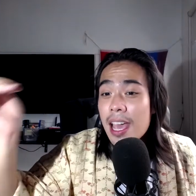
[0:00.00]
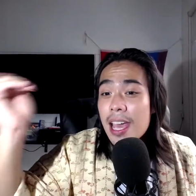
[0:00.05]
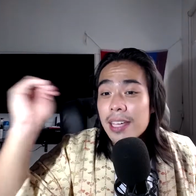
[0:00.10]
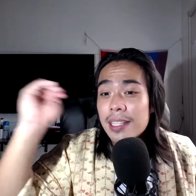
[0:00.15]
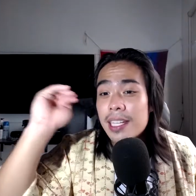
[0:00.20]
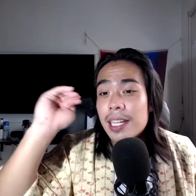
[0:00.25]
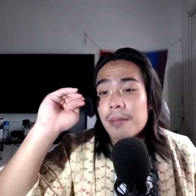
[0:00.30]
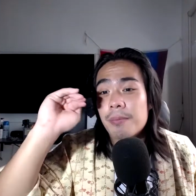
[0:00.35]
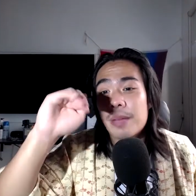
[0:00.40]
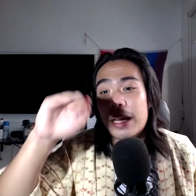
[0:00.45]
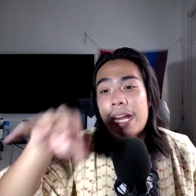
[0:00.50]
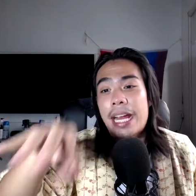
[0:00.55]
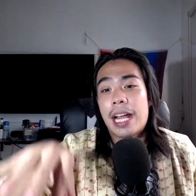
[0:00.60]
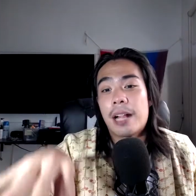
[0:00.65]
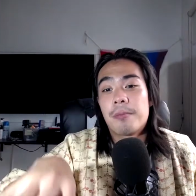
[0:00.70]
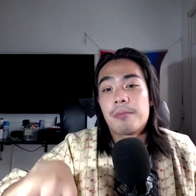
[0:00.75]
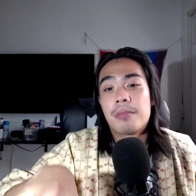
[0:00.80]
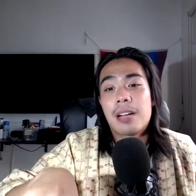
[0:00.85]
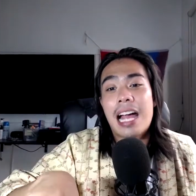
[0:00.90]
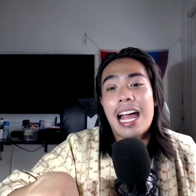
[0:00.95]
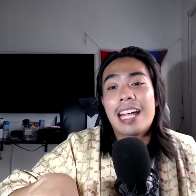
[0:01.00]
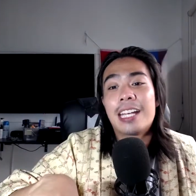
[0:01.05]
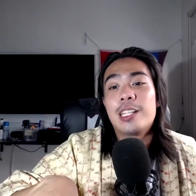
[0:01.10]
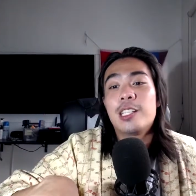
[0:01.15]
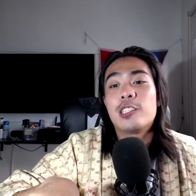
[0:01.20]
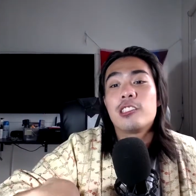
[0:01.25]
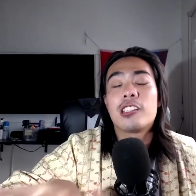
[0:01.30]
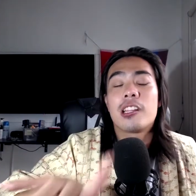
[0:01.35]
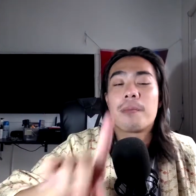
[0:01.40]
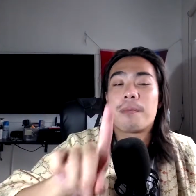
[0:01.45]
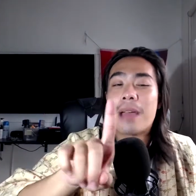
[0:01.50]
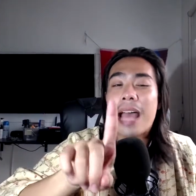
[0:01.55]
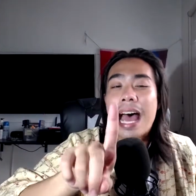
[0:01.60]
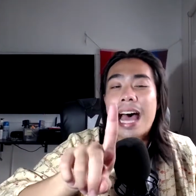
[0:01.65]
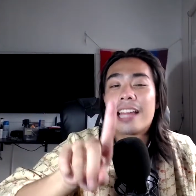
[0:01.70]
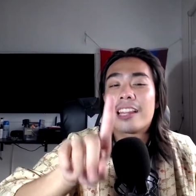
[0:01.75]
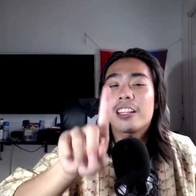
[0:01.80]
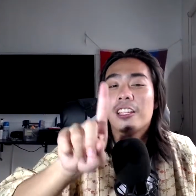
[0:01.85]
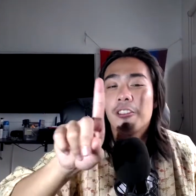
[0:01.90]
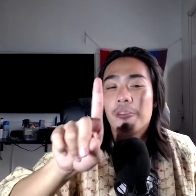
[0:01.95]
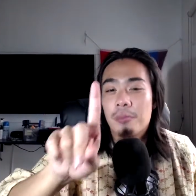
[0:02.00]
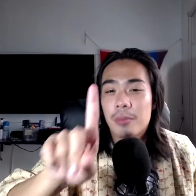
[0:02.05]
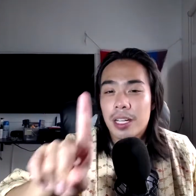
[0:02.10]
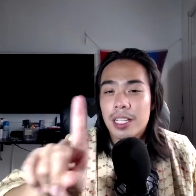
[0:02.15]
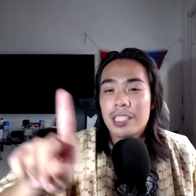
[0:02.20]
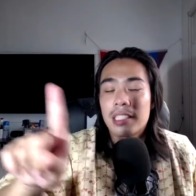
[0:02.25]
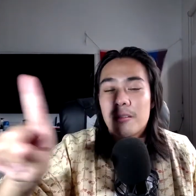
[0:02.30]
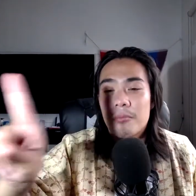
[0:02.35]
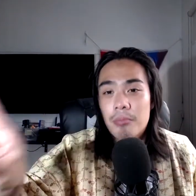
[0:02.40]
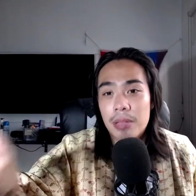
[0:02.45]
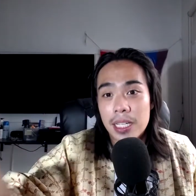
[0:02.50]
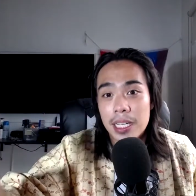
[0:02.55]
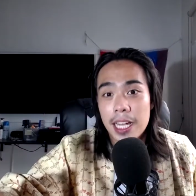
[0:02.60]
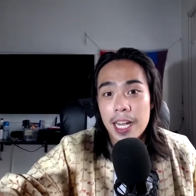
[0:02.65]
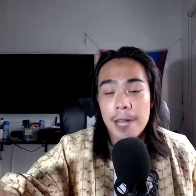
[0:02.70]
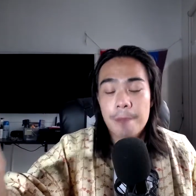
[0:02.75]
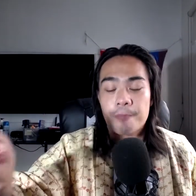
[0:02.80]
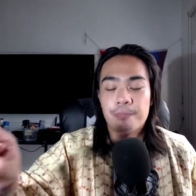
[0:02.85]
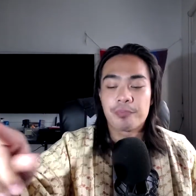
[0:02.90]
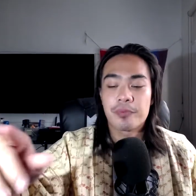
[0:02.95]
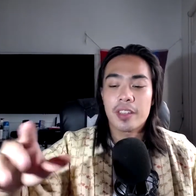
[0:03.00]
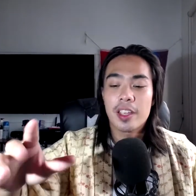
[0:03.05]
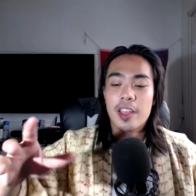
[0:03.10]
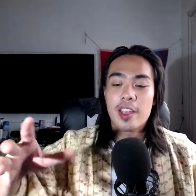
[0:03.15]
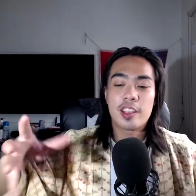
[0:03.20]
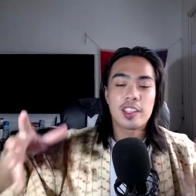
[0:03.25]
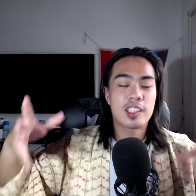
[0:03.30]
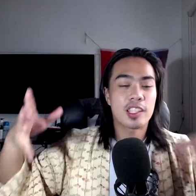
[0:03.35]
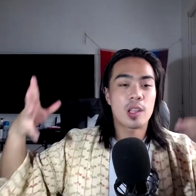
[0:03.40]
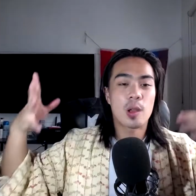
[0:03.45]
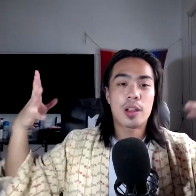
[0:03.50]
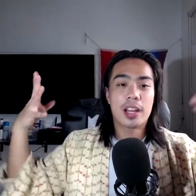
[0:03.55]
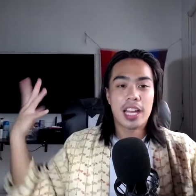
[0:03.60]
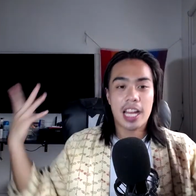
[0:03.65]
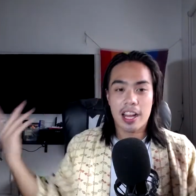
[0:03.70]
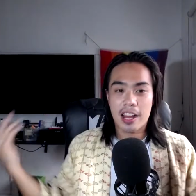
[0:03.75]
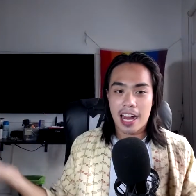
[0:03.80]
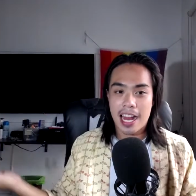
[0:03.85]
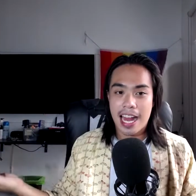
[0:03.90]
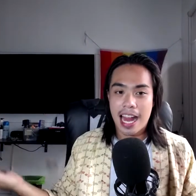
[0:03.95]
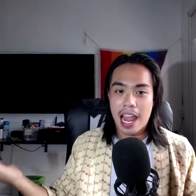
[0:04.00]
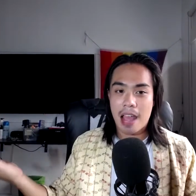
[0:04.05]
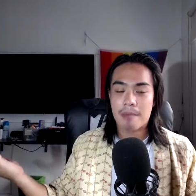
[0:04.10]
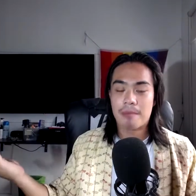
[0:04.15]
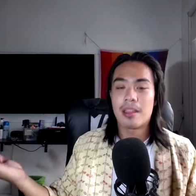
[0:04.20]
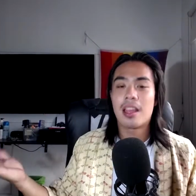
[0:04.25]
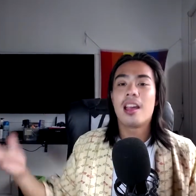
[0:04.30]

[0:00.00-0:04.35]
that may help guide you to the path you must be in. So here I am.